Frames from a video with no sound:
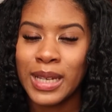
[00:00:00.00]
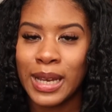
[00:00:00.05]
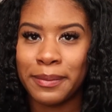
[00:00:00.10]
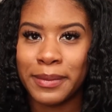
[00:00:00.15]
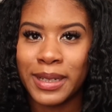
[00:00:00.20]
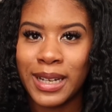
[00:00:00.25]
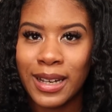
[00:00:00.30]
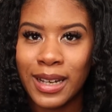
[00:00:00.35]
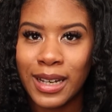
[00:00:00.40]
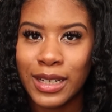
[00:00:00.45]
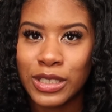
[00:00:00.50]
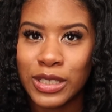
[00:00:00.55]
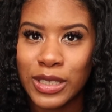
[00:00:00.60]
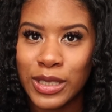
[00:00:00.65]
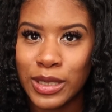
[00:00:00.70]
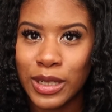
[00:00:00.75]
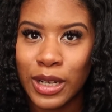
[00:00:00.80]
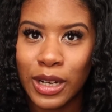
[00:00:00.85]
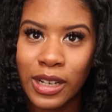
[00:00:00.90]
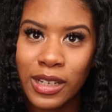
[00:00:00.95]
I'm not
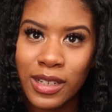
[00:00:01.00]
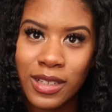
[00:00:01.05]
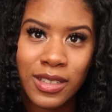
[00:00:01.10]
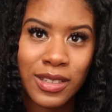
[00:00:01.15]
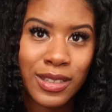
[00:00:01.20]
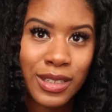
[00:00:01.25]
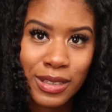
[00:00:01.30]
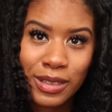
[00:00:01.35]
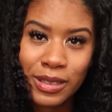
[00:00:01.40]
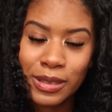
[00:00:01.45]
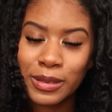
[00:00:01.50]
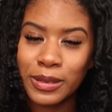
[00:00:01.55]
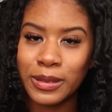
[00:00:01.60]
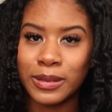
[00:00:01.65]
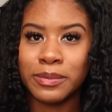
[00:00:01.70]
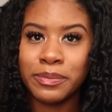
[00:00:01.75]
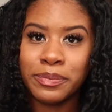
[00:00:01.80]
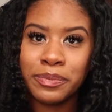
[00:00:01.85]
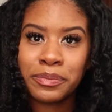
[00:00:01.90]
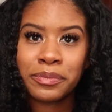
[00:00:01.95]
actually talking
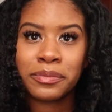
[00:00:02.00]
to